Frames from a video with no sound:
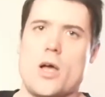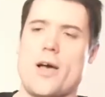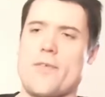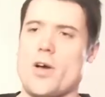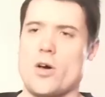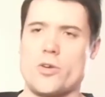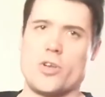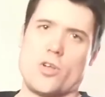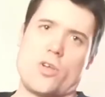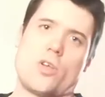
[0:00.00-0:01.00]
have it
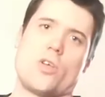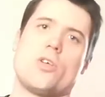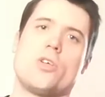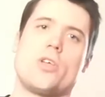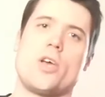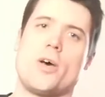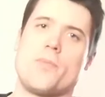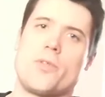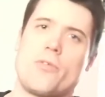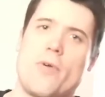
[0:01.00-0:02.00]
on
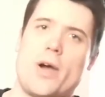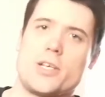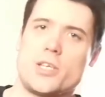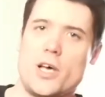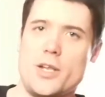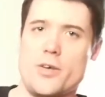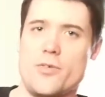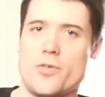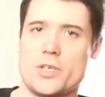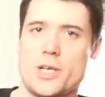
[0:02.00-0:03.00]
the right side,
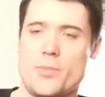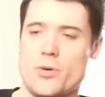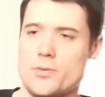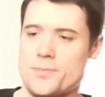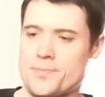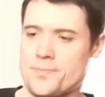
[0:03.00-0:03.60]
for example,